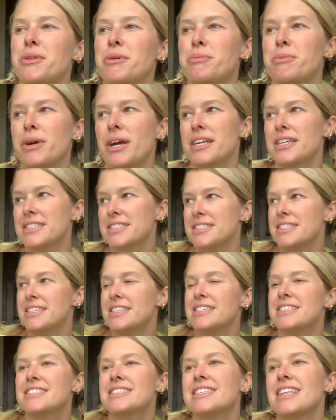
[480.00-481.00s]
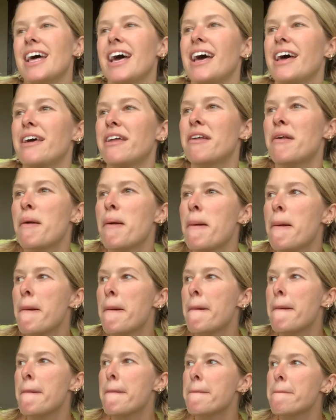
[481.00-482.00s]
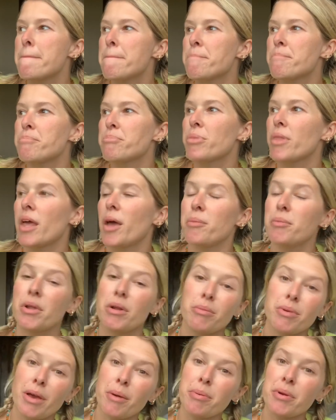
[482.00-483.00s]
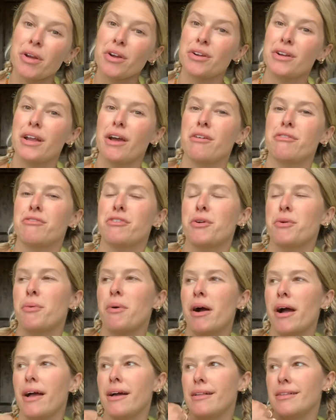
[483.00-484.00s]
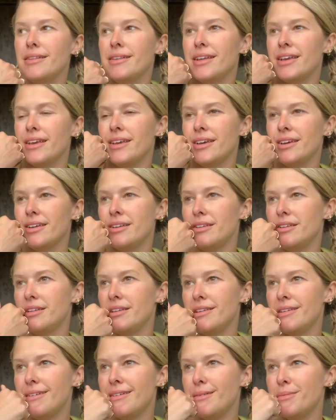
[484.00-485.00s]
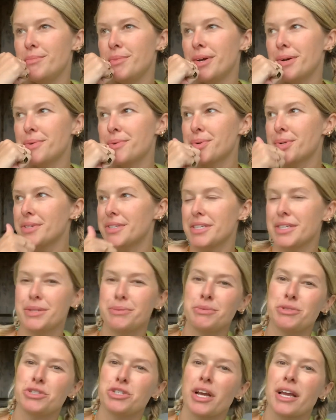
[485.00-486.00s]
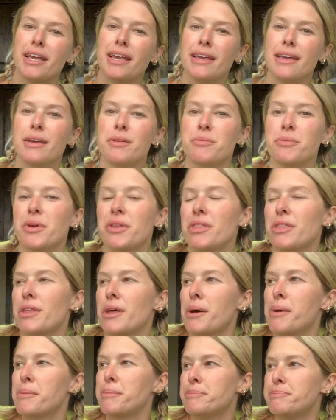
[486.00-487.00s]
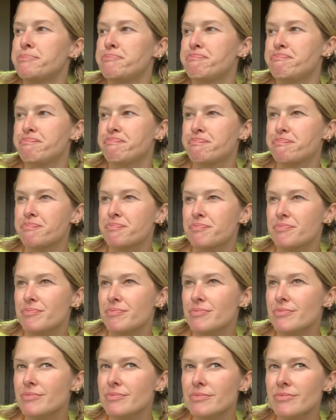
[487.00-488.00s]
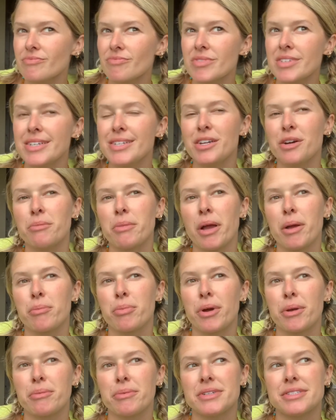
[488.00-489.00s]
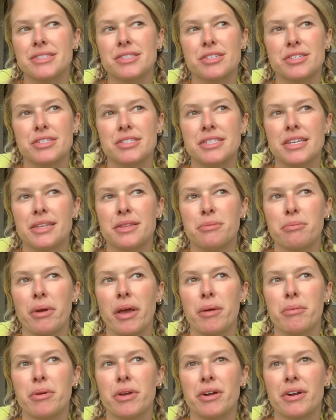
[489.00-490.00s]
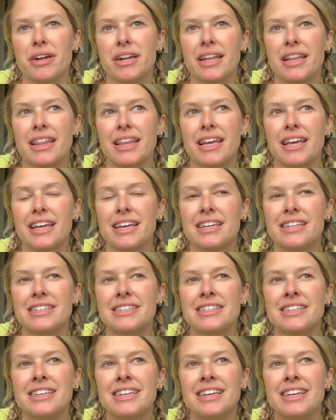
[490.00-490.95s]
pregnancy is that I'm going to be up here now for a while and I'm not really going to be checking in with Um, you know, my appointments or seeing the baby or anything. And